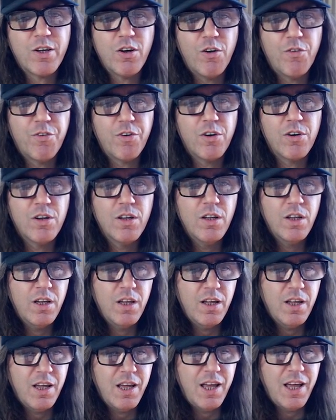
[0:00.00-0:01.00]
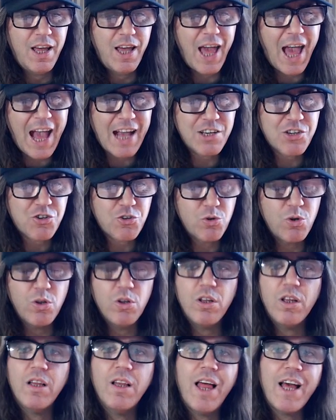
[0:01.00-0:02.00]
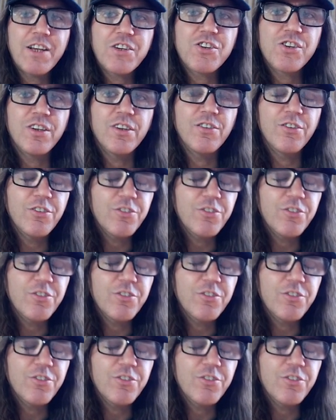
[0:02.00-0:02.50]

over actual elections.